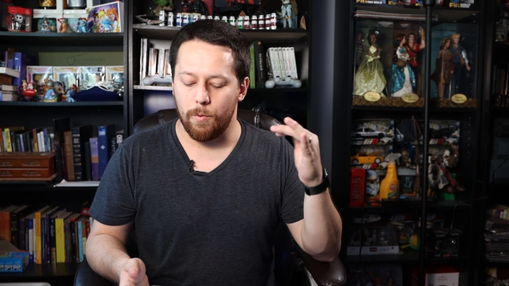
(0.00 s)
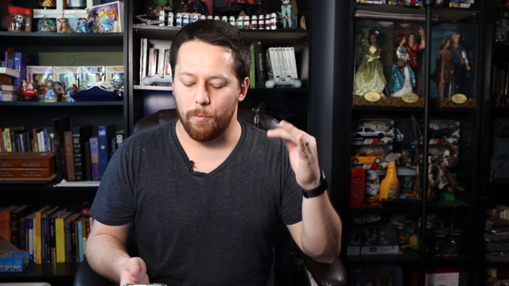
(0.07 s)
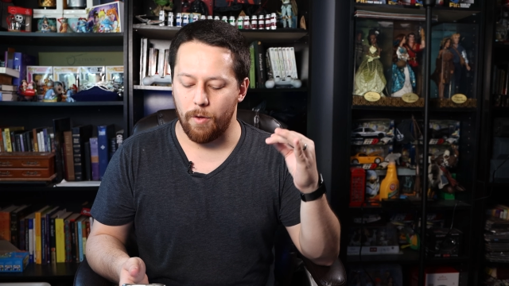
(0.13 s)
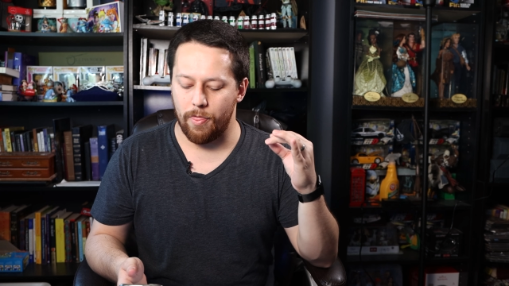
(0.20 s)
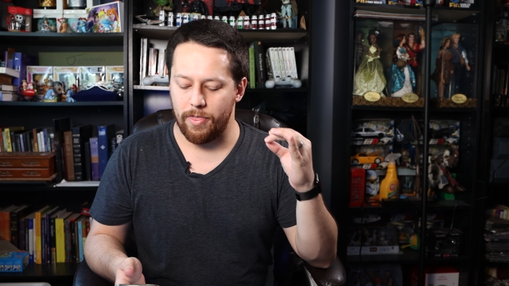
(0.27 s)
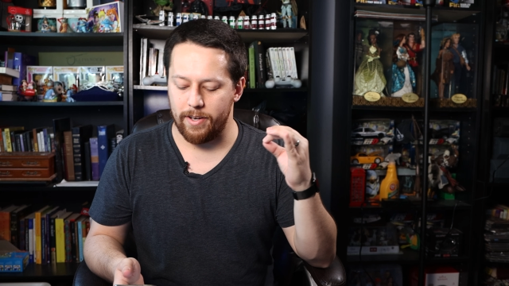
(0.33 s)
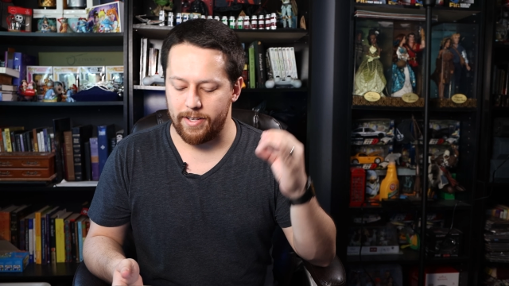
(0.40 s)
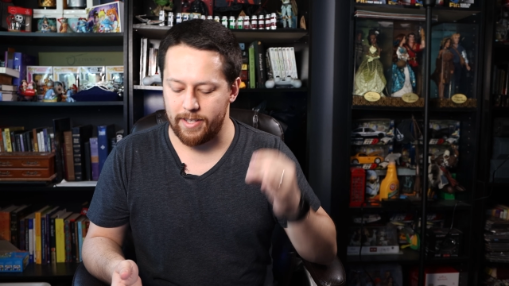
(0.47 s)

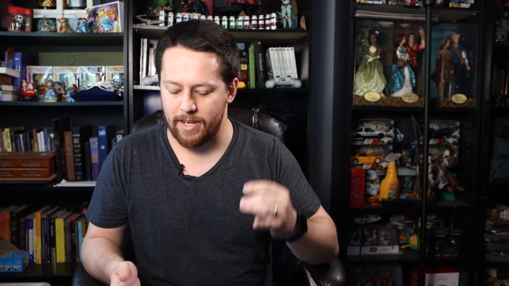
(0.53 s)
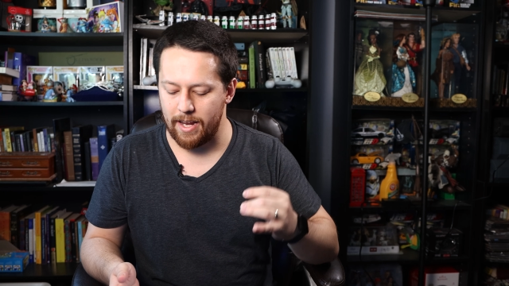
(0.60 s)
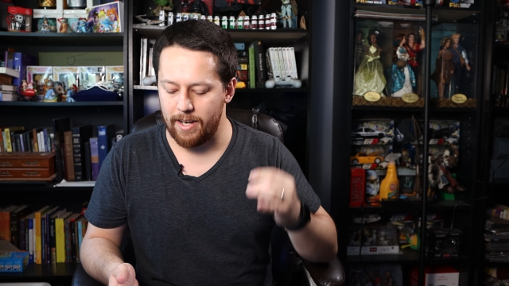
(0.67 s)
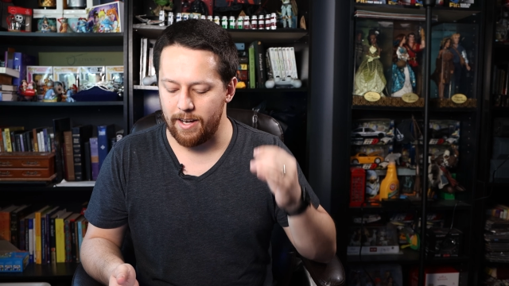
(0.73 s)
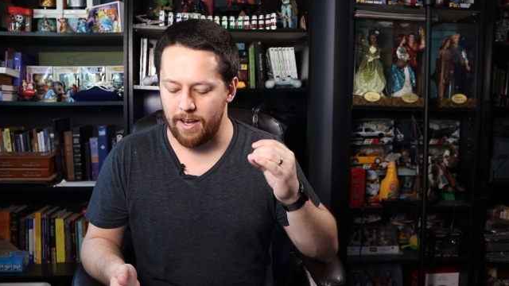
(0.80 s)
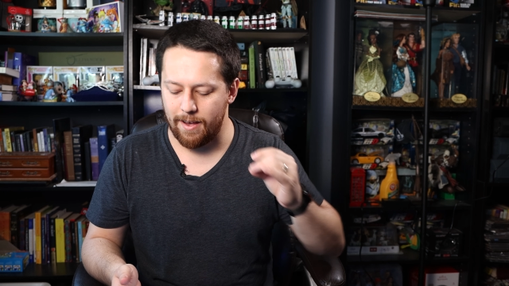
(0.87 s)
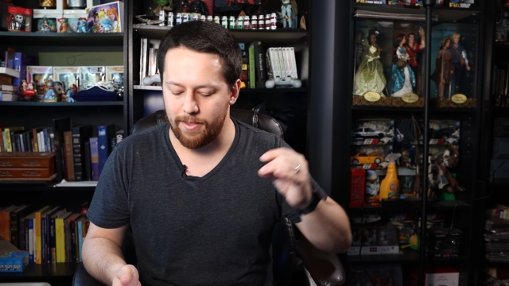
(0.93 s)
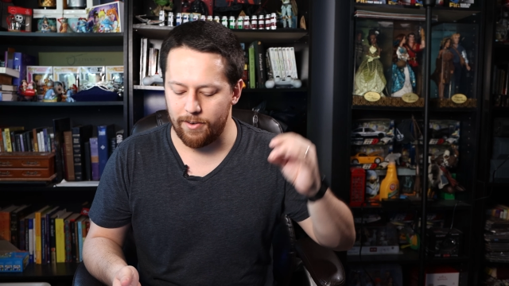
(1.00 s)
When the
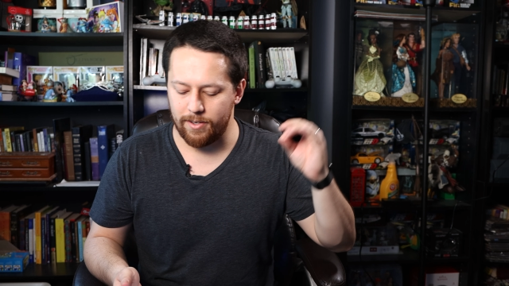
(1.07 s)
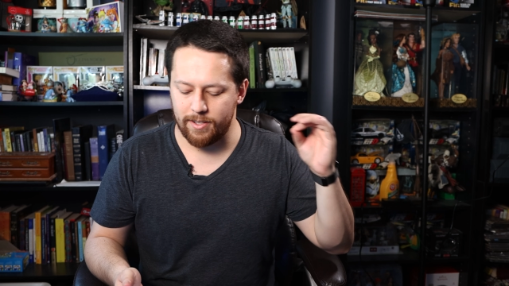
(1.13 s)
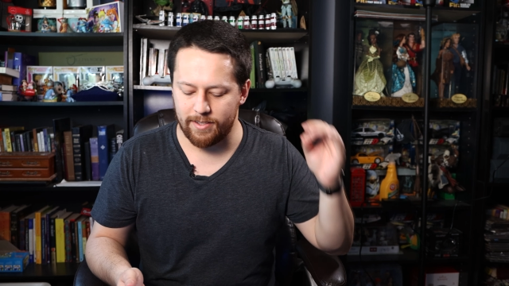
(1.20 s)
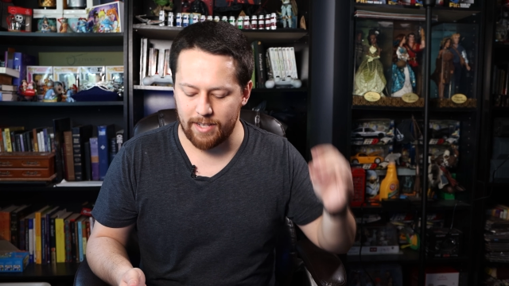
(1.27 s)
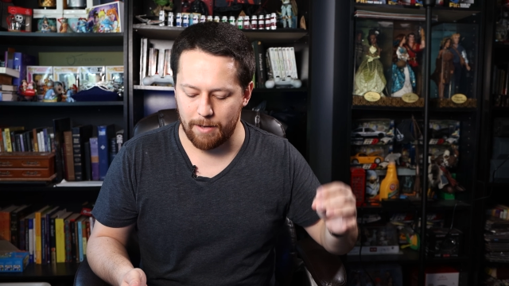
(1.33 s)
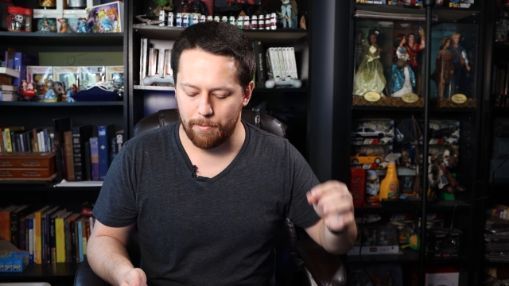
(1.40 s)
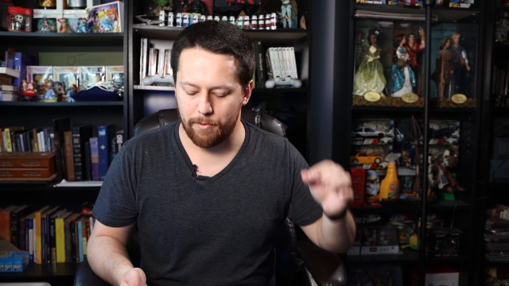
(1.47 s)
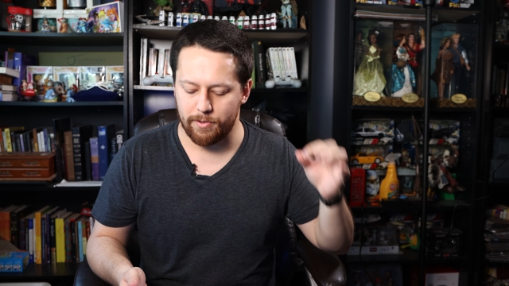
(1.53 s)
10 other
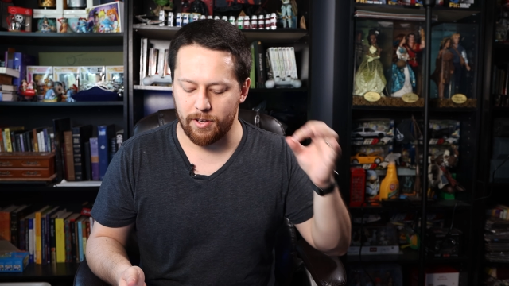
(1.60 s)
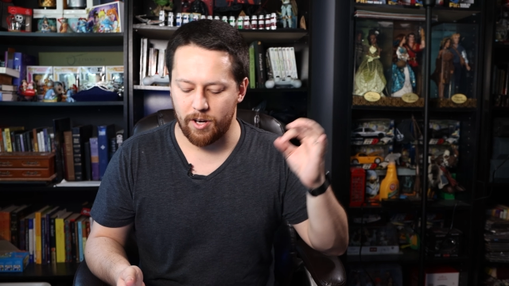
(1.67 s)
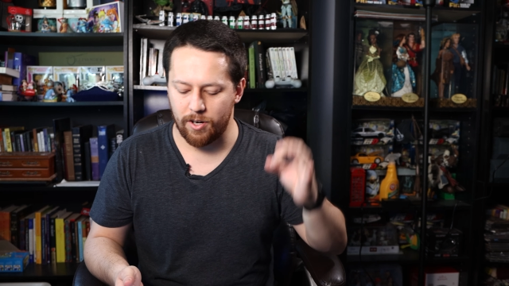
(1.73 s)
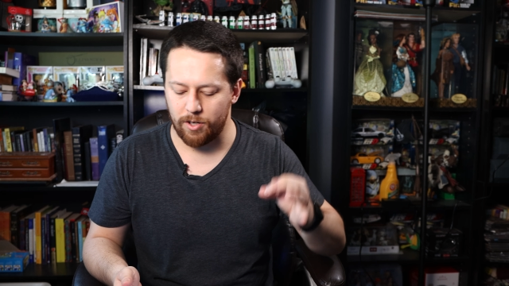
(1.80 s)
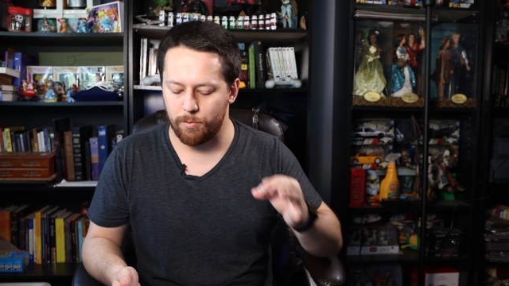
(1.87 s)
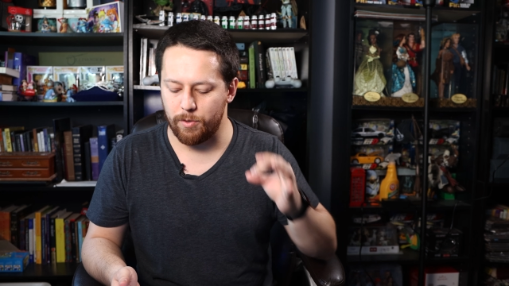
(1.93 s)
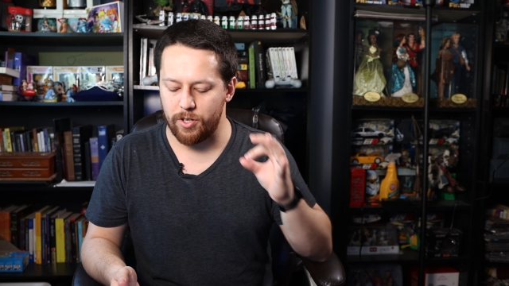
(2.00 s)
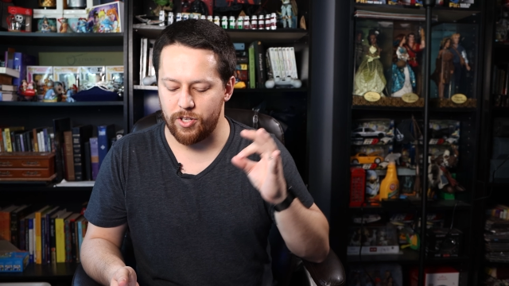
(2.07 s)
disciples
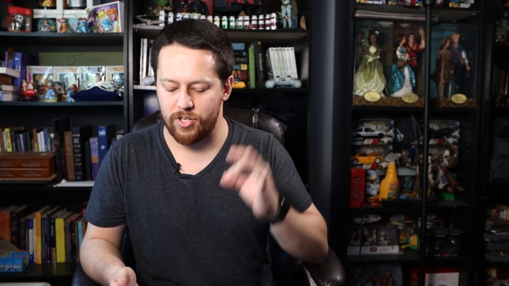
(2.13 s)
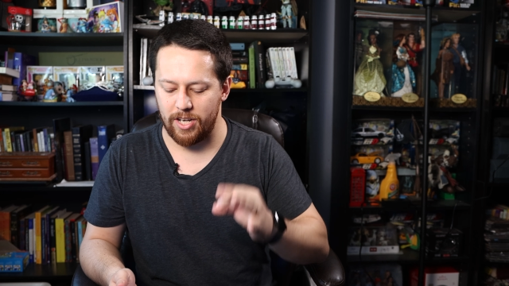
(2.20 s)
heard what